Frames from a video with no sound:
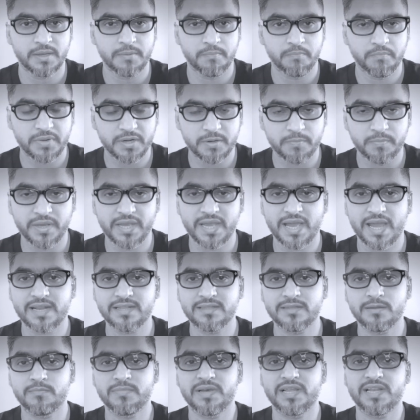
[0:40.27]
But behind
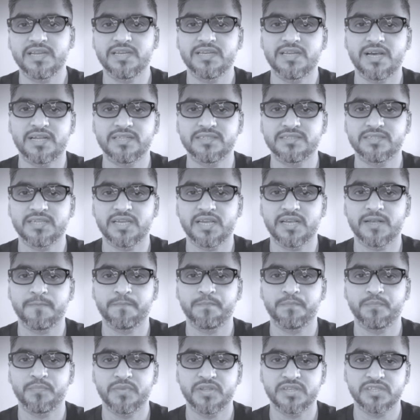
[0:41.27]
the belly dancing,
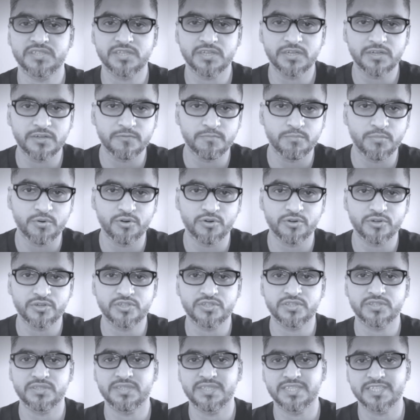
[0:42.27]
the
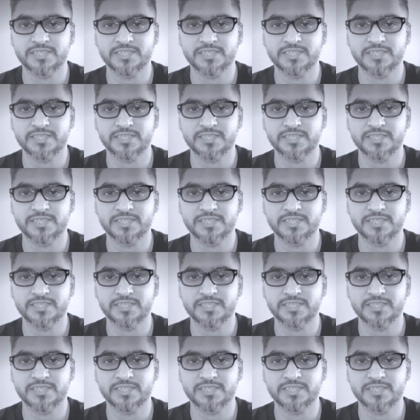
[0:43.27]
surfboards, the